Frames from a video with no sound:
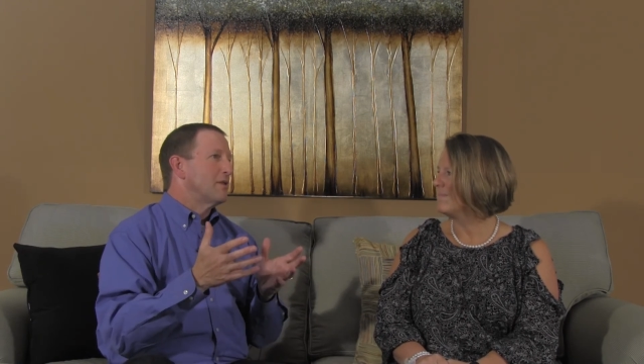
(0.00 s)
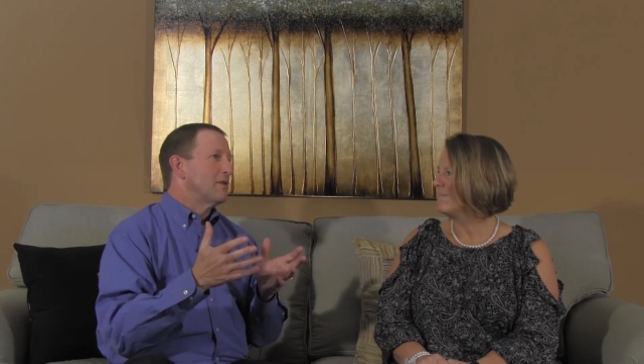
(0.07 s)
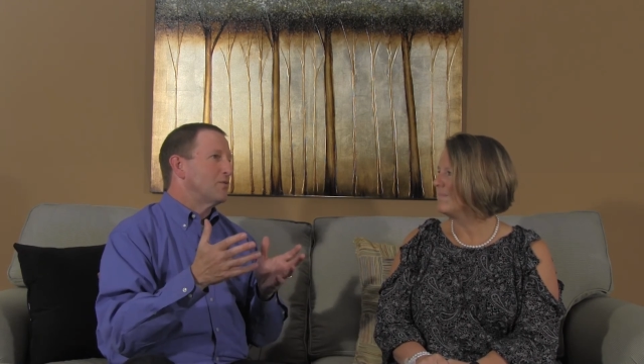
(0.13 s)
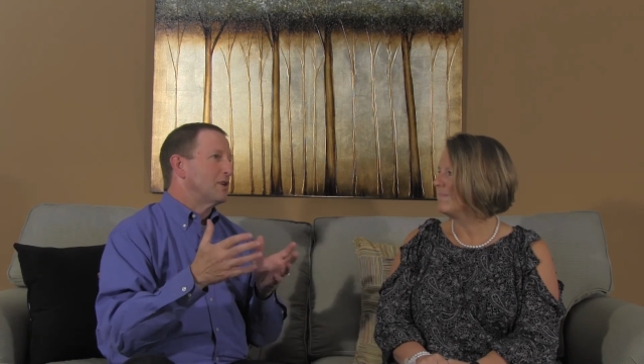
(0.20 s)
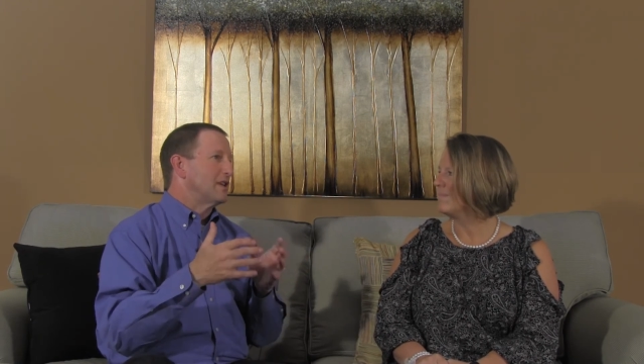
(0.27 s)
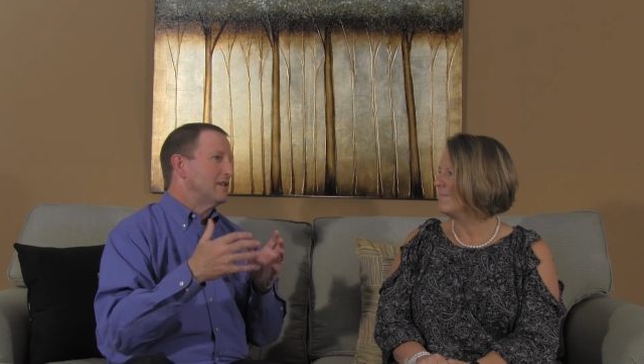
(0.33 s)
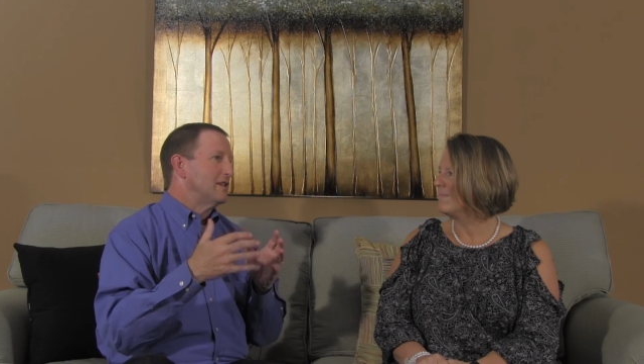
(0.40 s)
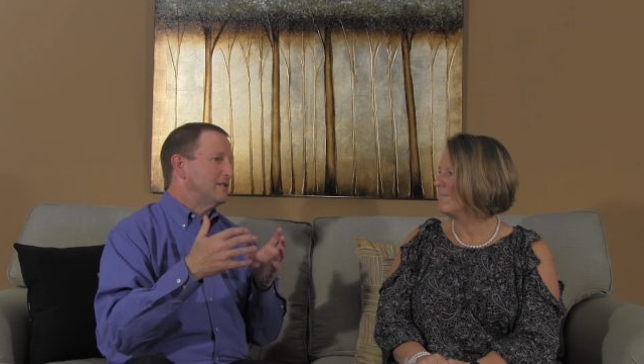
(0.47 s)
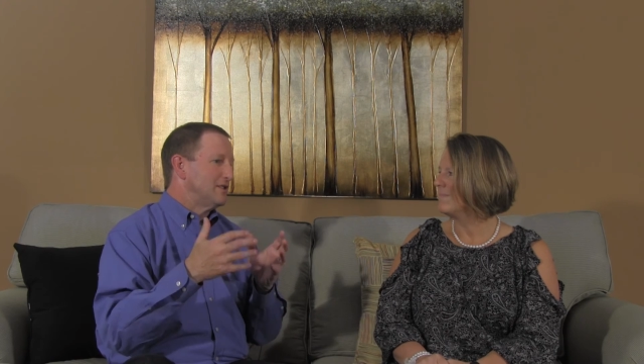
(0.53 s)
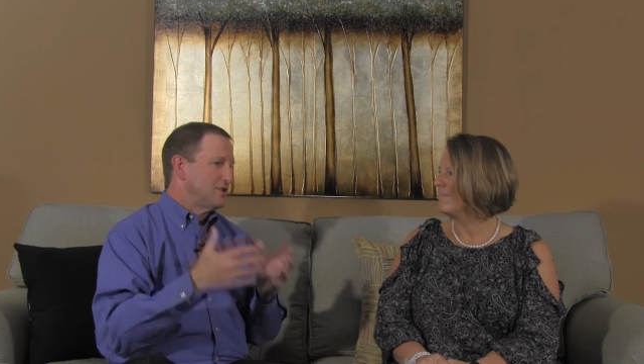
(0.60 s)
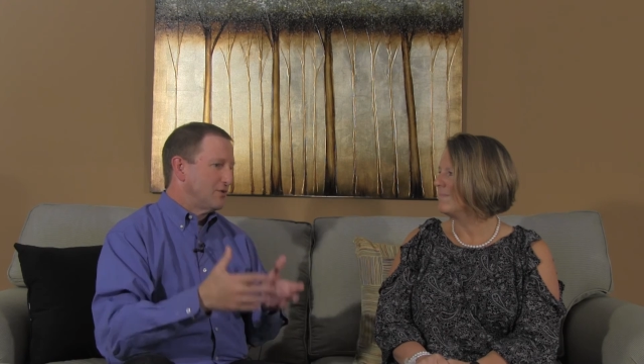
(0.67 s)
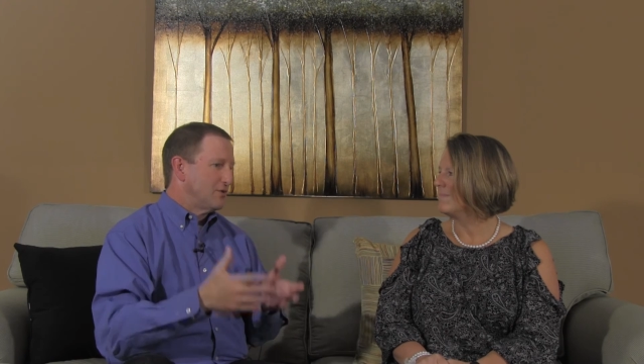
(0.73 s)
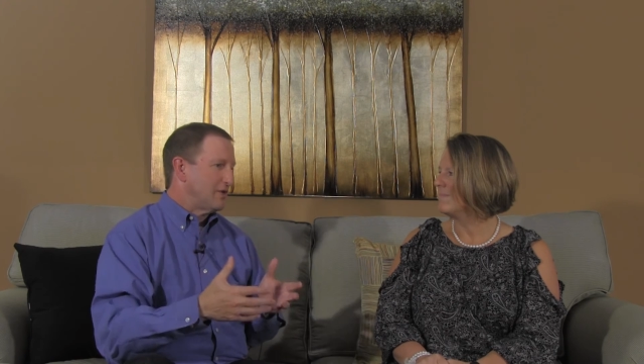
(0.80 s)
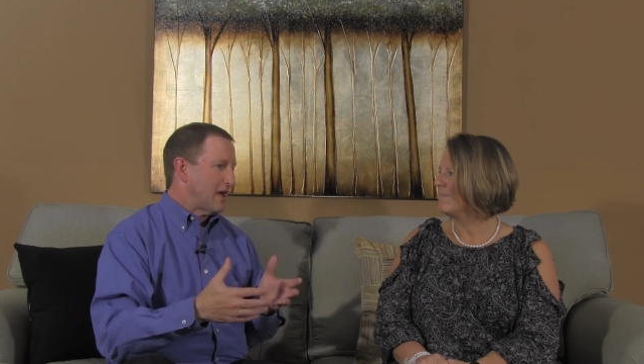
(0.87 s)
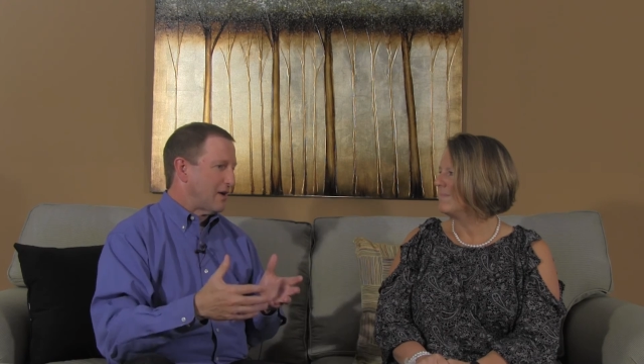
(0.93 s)
we can
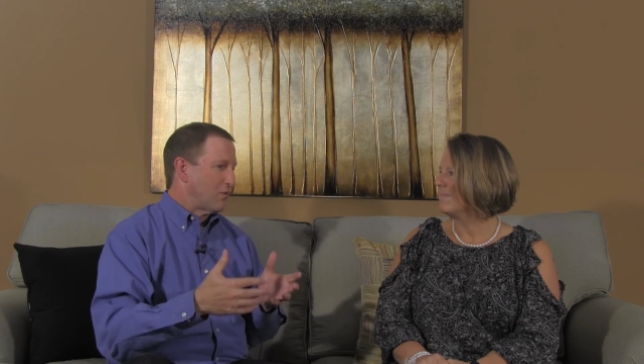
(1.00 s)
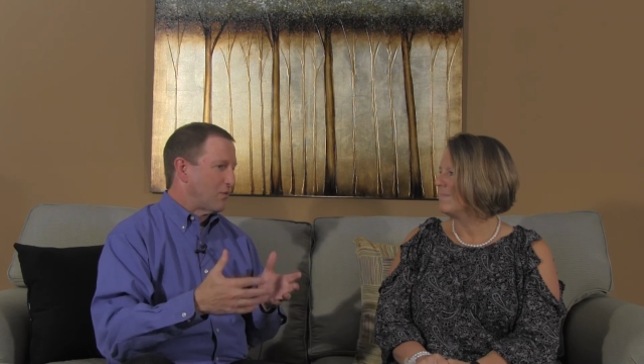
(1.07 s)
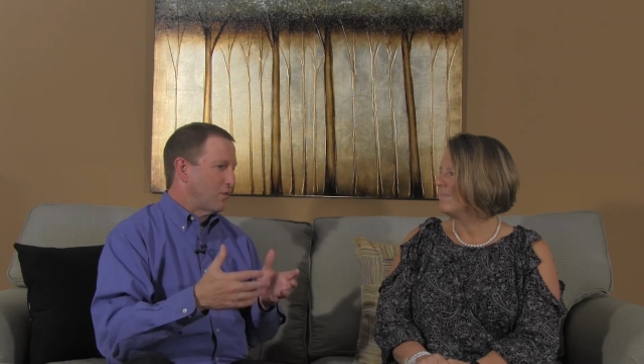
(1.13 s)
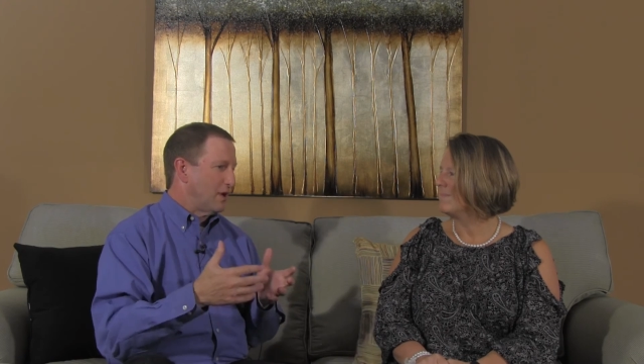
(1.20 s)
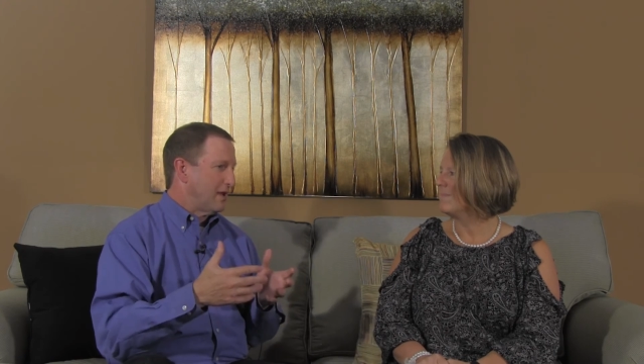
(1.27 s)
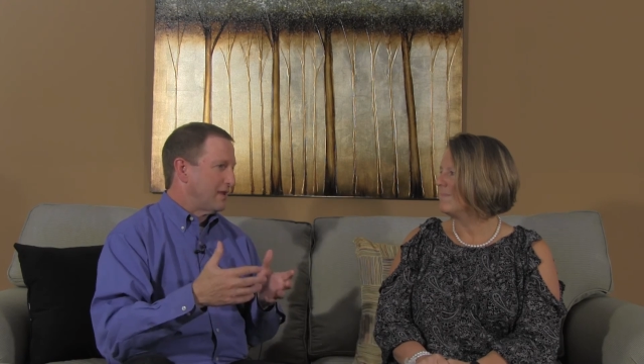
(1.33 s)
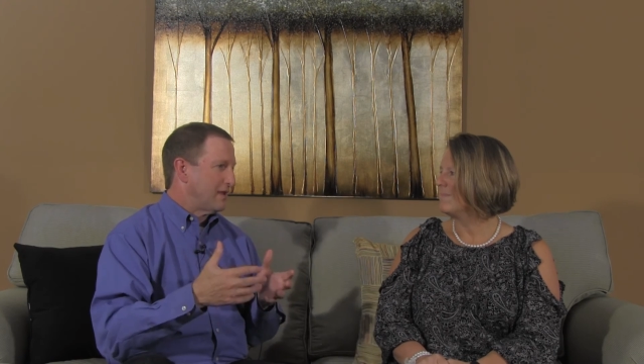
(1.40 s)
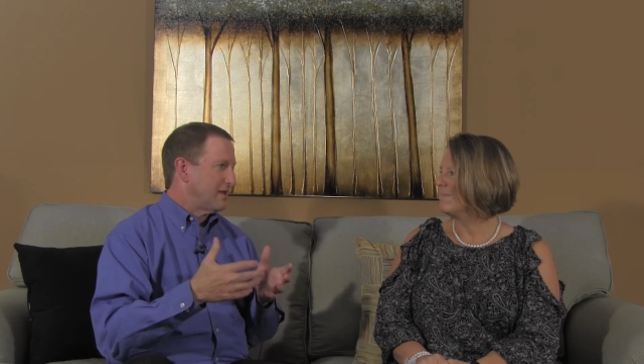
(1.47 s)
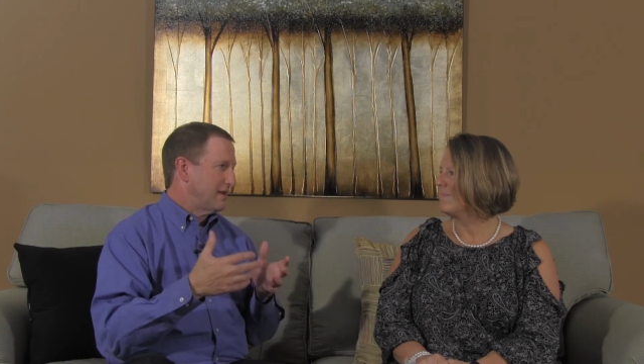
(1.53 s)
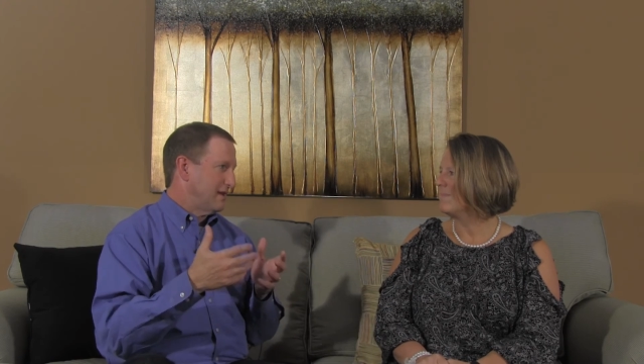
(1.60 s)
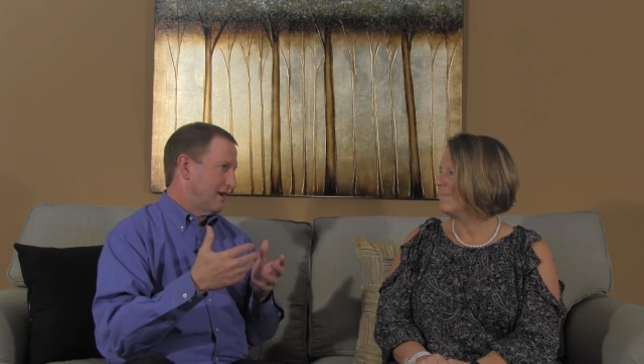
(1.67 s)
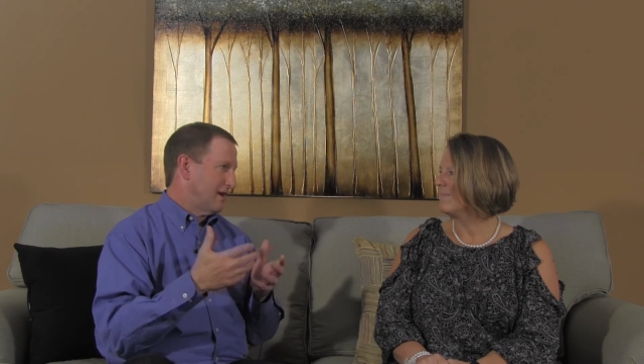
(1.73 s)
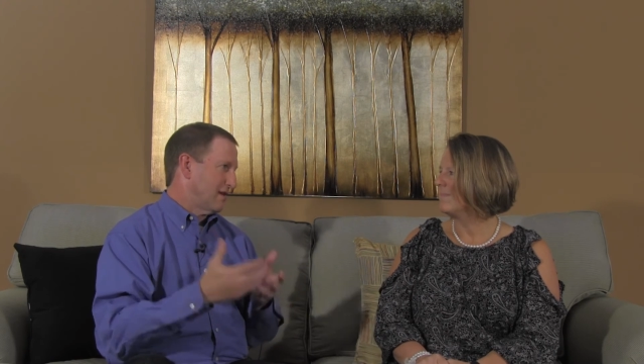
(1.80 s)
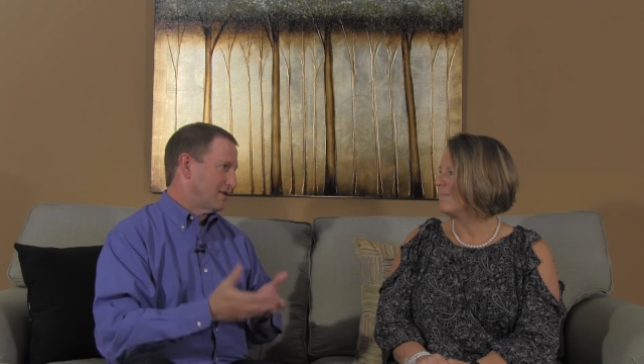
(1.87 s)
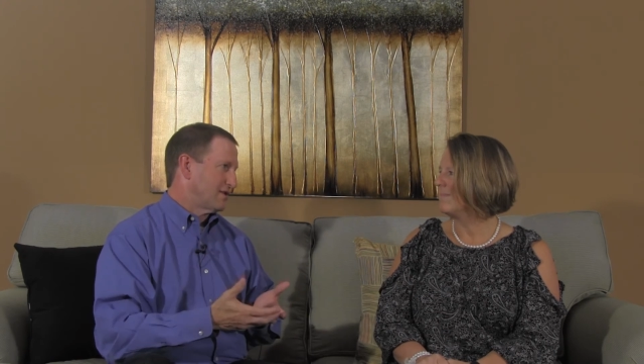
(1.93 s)
do that
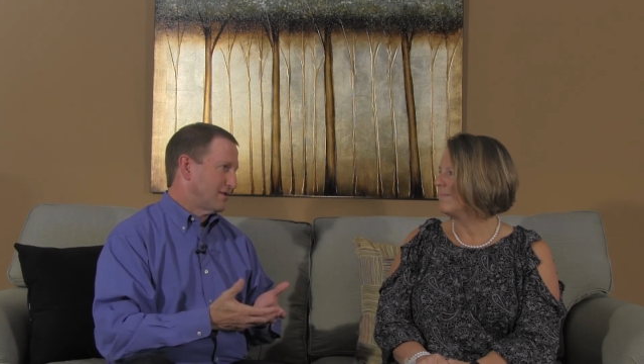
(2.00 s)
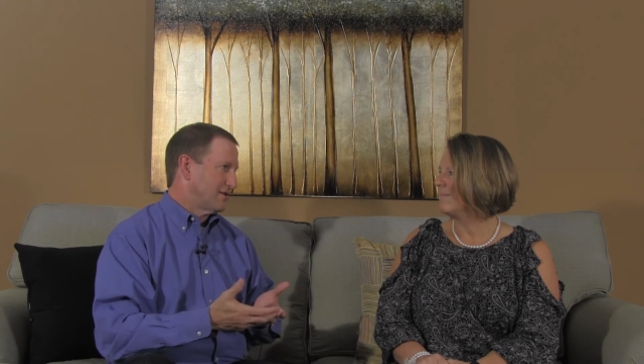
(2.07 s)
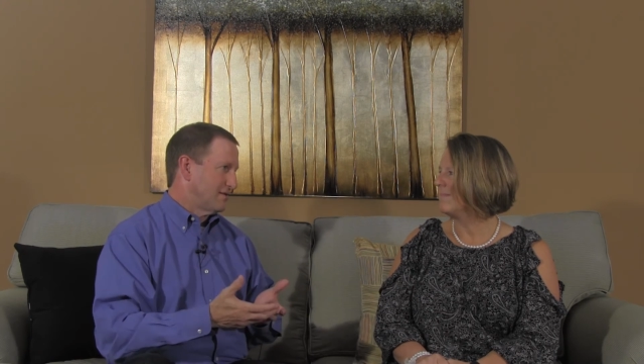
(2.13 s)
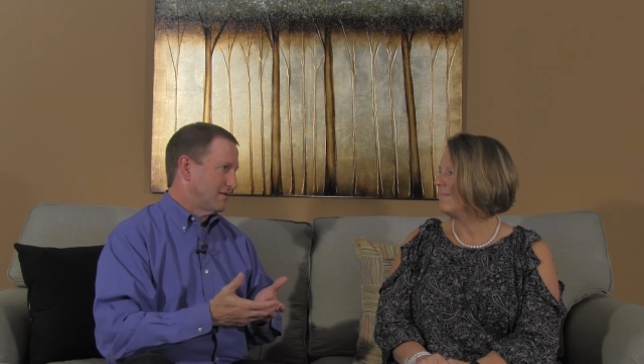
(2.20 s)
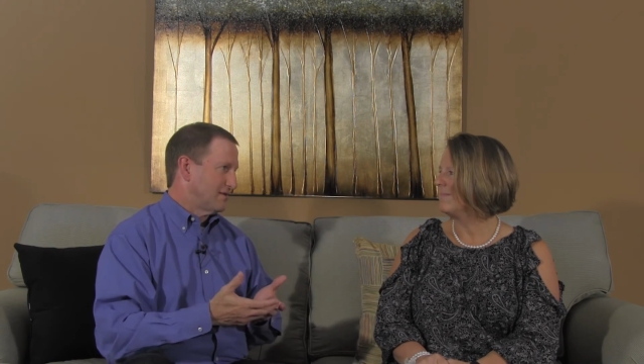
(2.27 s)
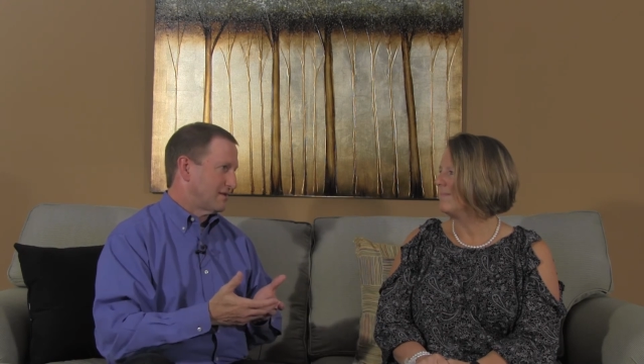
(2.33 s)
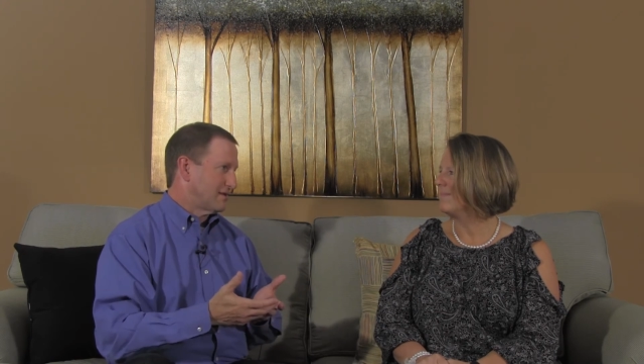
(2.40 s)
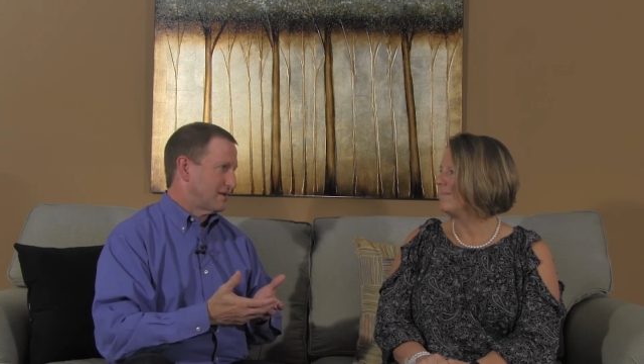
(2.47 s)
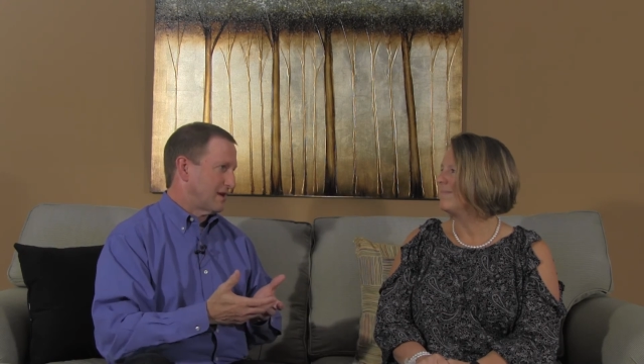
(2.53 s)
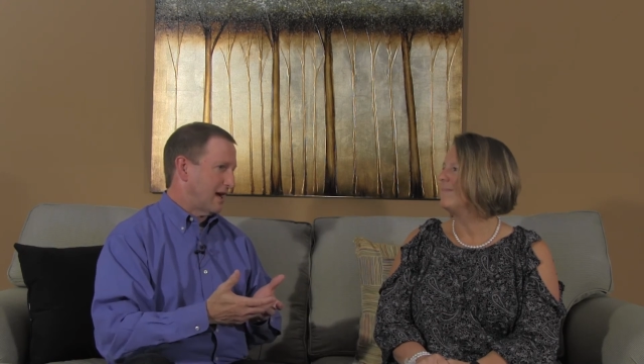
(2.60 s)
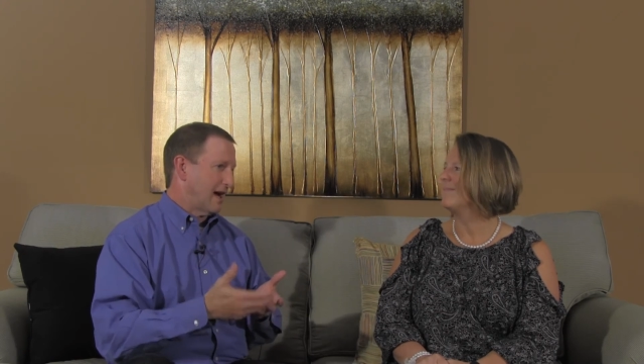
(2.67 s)
with our students,